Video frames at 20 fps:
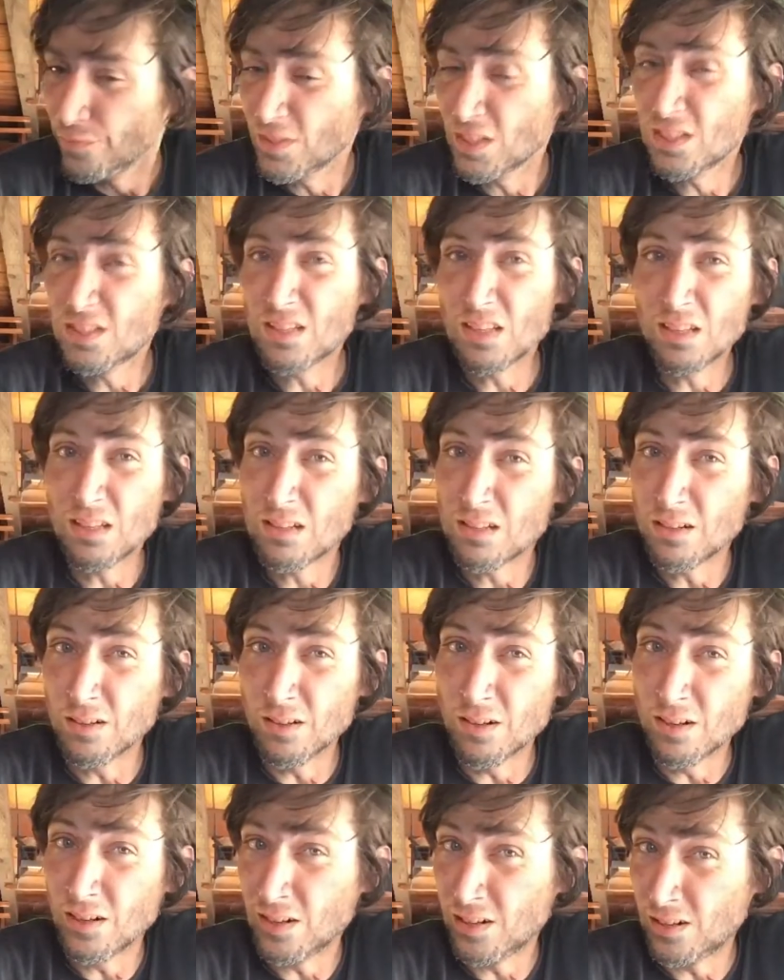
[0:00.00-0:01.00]

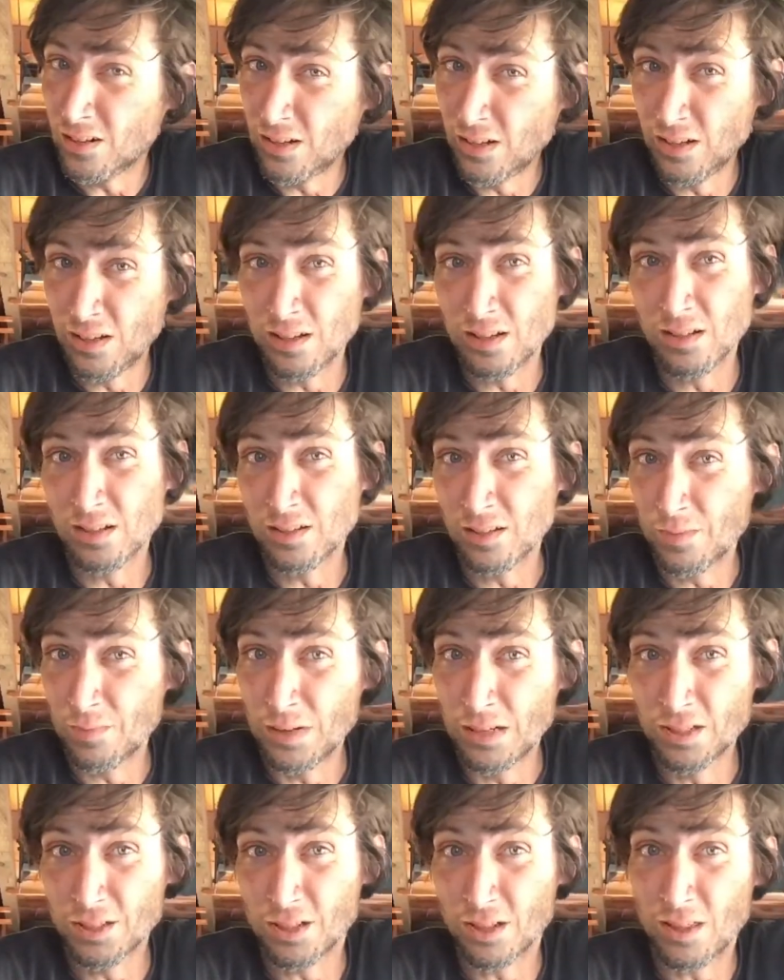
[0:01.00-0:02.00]
cylinder and a
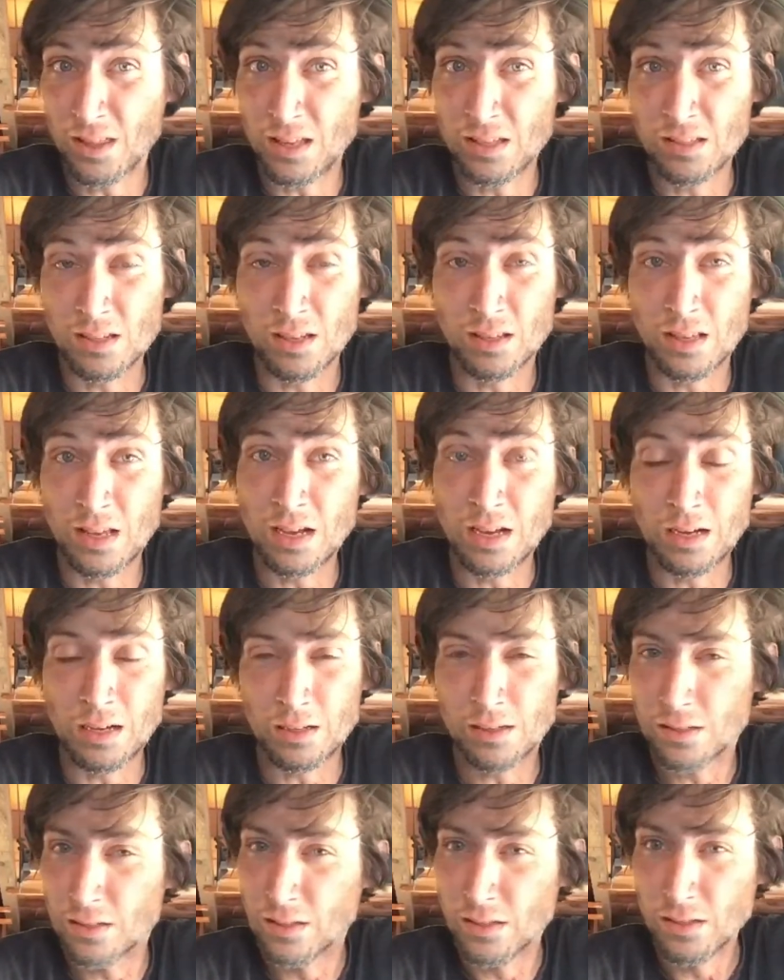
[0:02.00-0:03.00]
bunch of things on
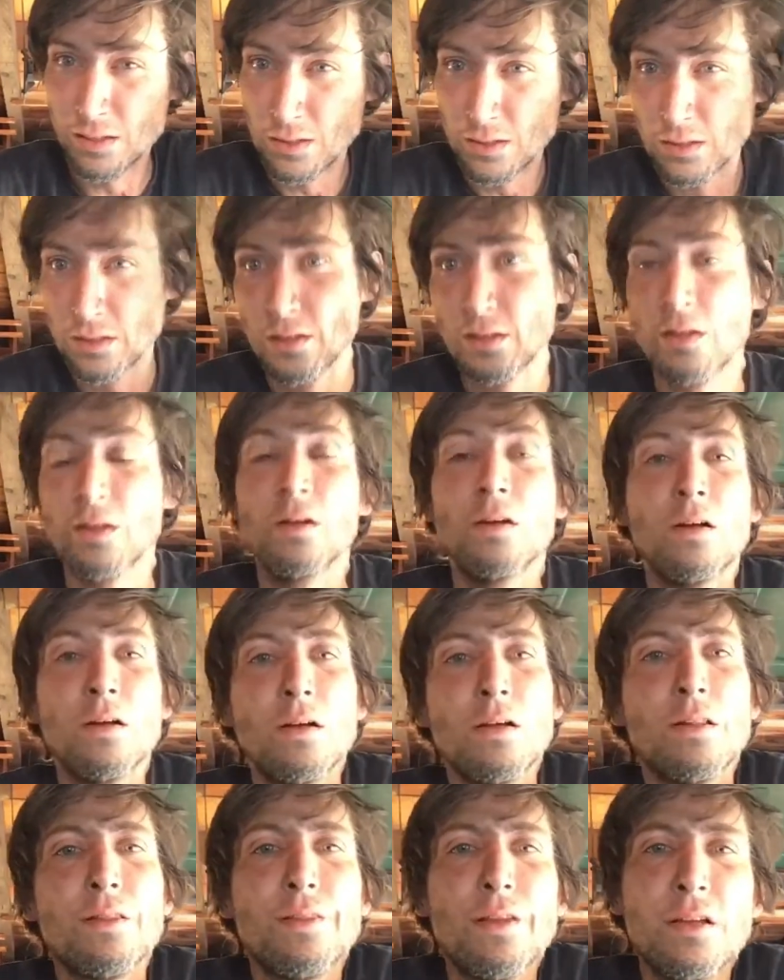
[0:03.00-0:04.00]
that.
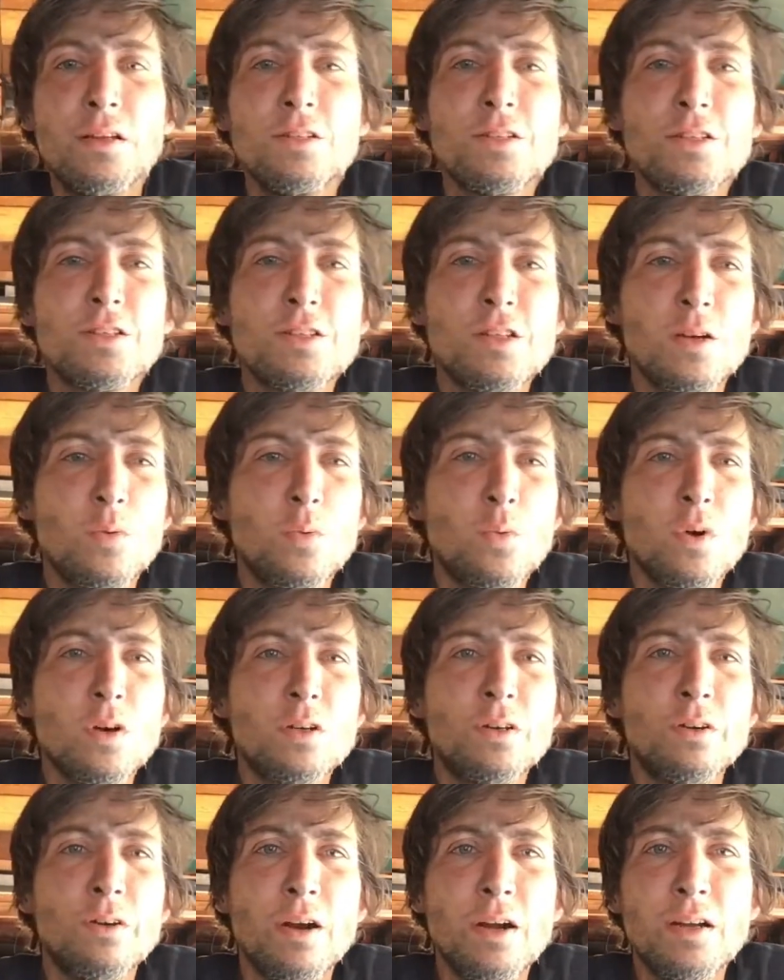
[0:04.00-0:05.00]
Thing just, it
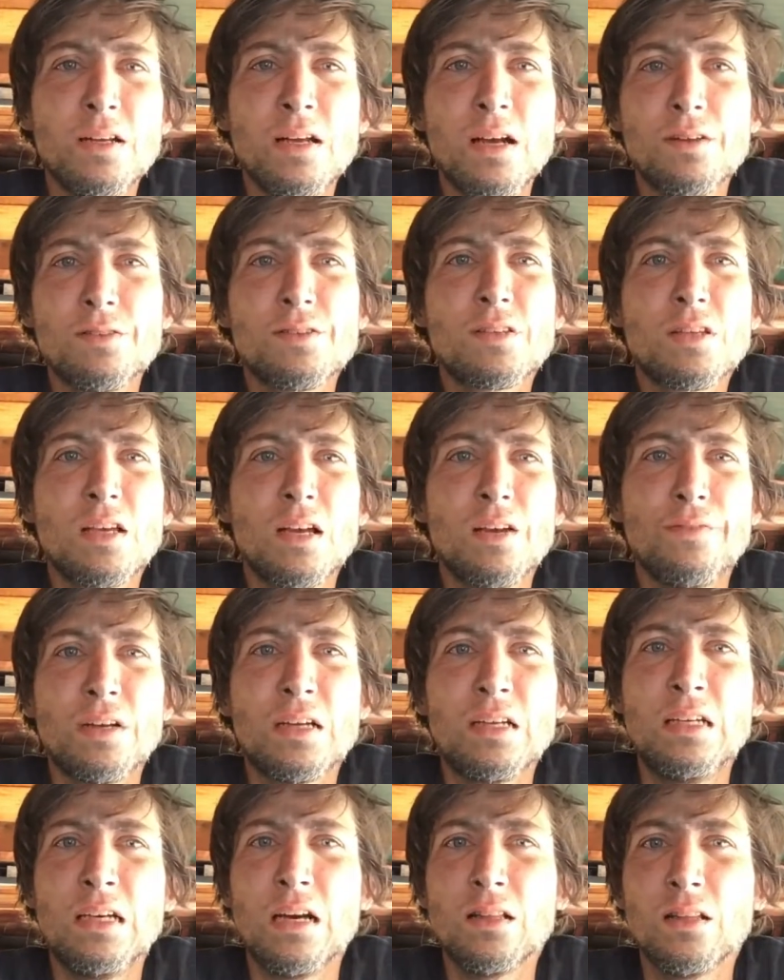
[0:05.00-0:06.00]
worked great. Now it's kind of a
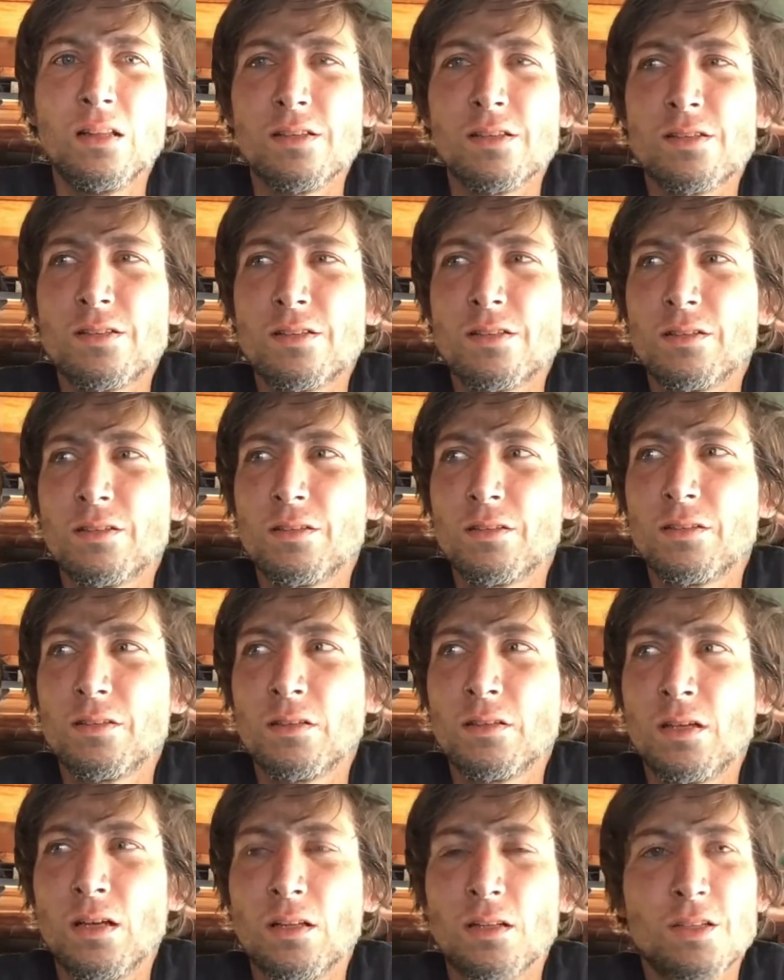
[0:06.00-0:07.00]
gutless
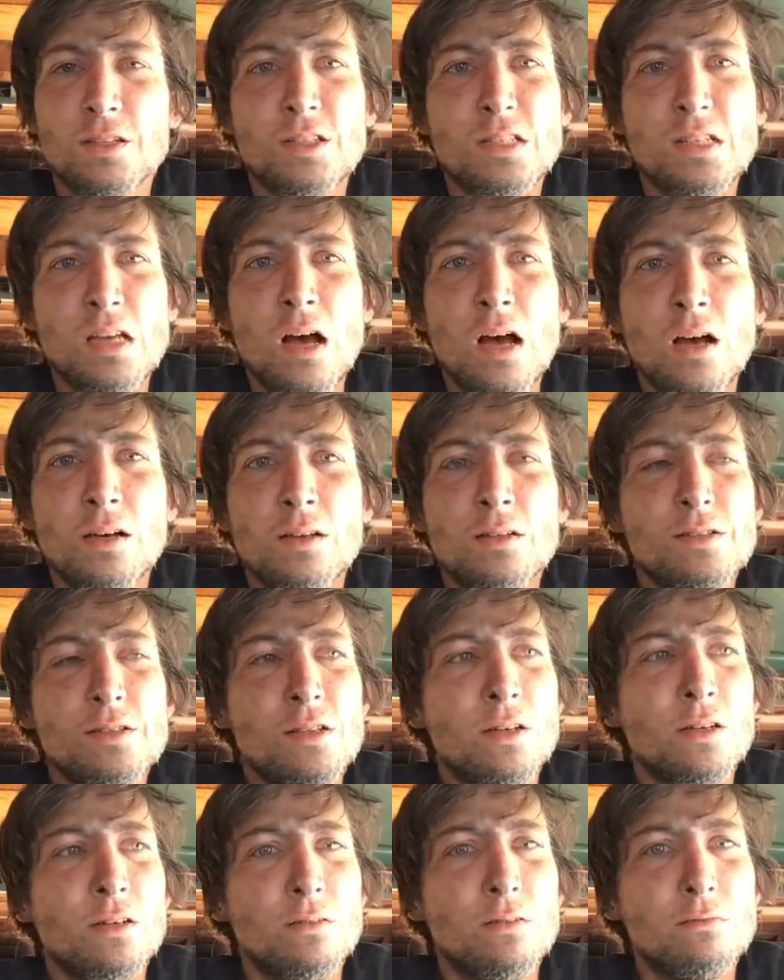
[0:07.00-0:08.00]
saw.
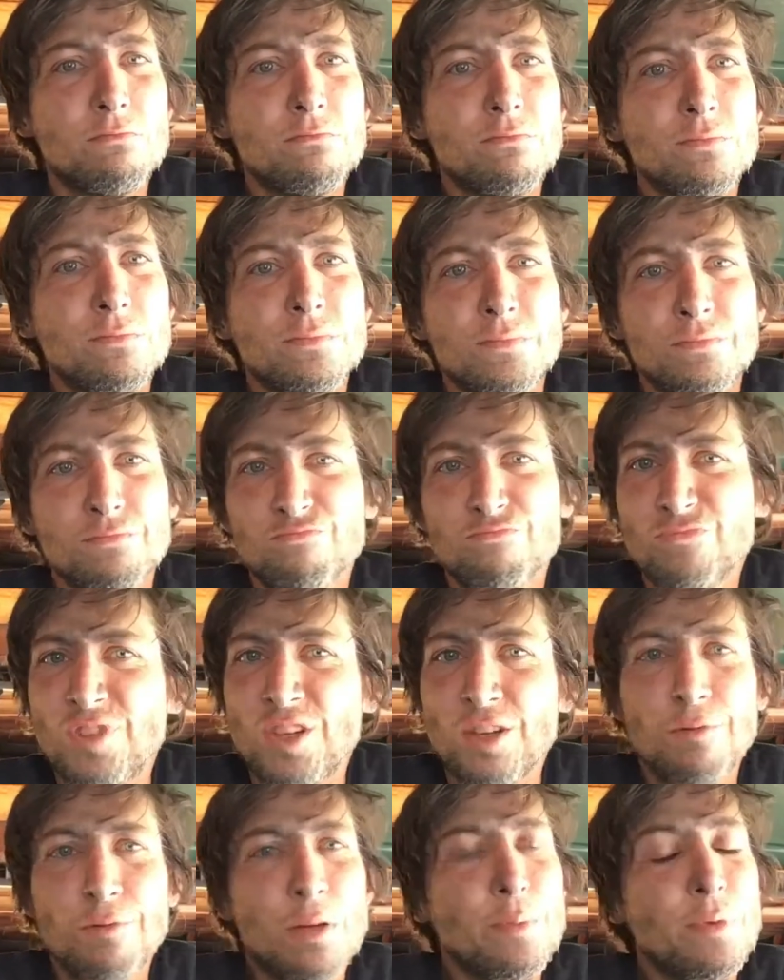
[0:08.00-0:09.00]
So I'm
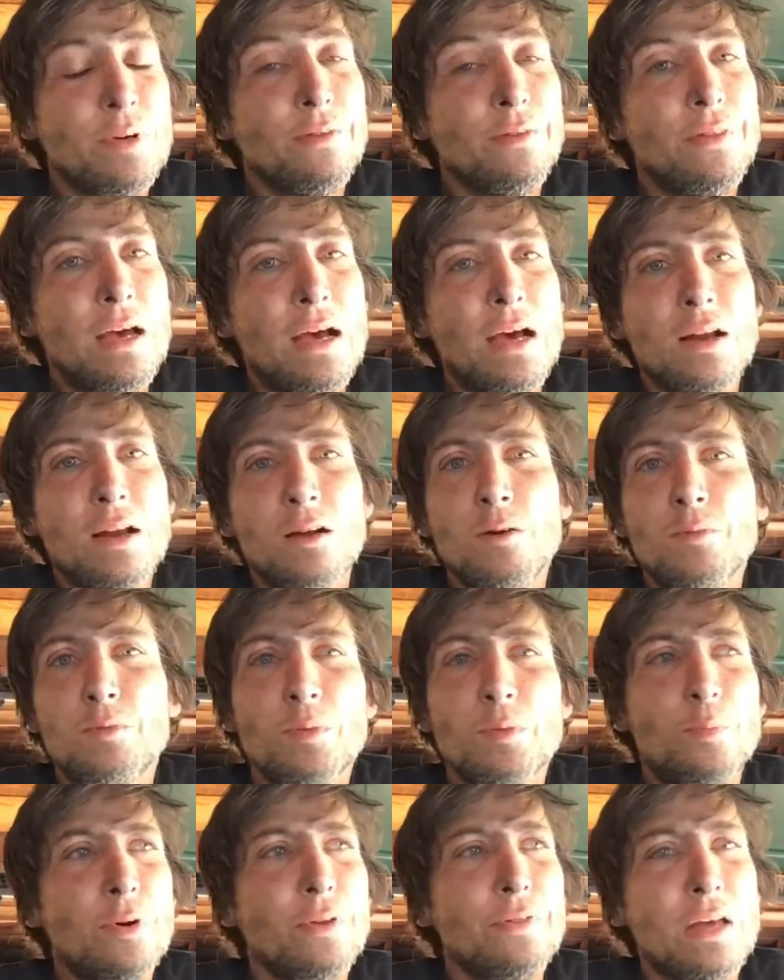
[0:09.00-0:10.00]
gonna rebuild that. I hope
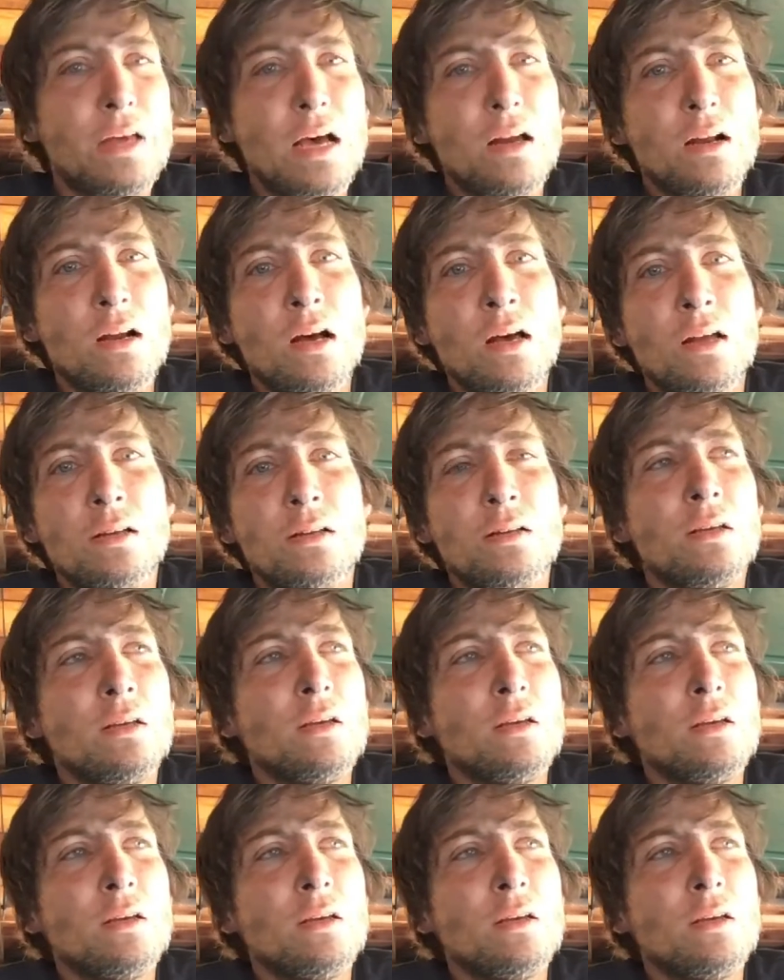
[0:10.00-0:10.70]
to put that on